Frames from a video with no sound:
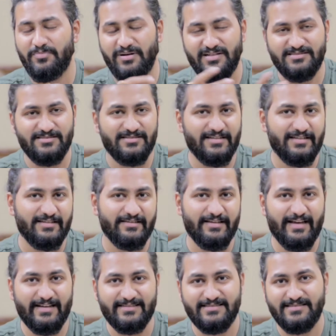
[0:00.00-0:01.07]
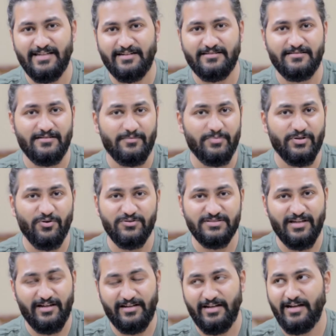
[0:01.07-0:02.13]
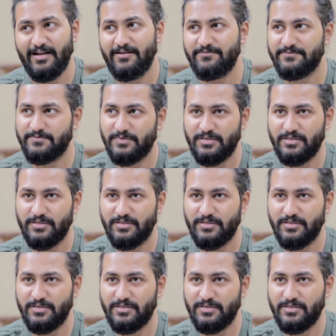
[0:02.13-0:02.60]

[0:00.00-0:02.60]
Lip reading: budgeting, etc., because I have